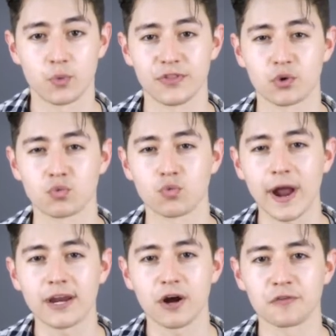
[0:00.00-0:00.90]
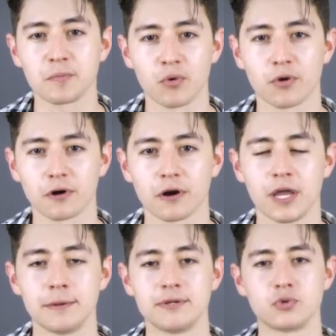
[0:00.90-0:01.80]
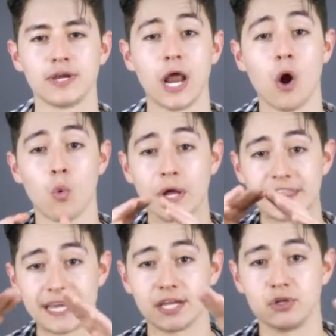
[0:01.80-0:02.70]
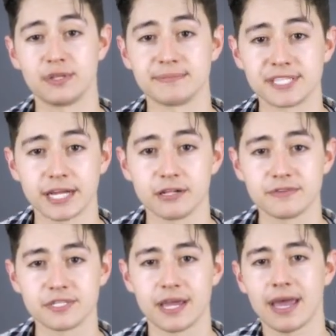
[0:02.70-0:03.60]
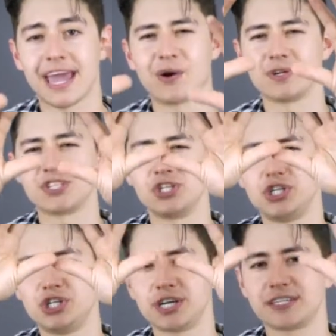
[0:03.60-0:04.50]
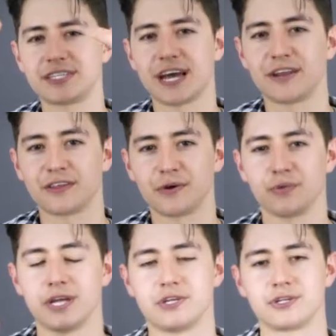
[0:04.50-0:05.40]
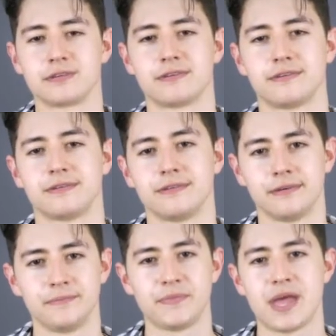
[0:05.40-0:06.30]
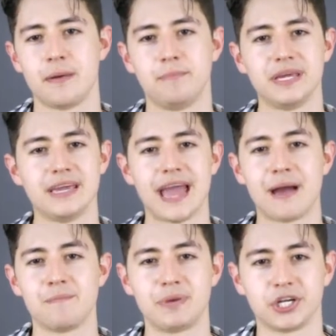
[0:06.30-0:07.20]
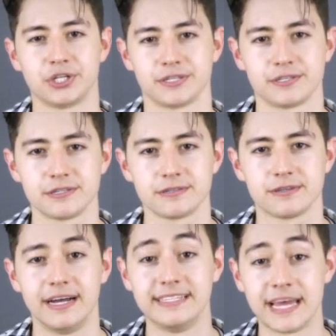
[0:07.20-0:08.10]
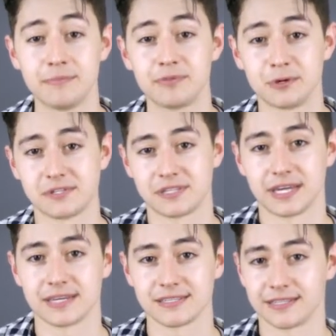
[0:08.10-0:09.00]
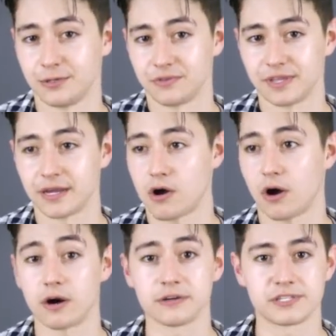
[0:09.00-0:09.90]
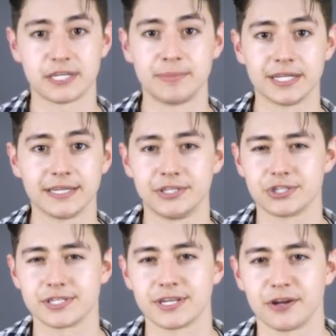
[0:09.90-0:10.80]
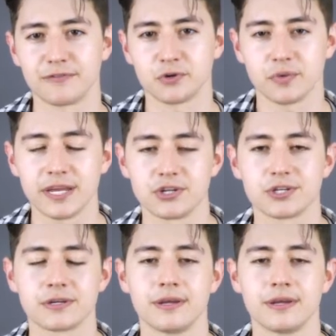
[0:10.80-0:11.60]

when they're right on the border between what they can do themselves and what's just out of their reach. Be ambitious. Attempt those things that you think are seemingly just out of your reach.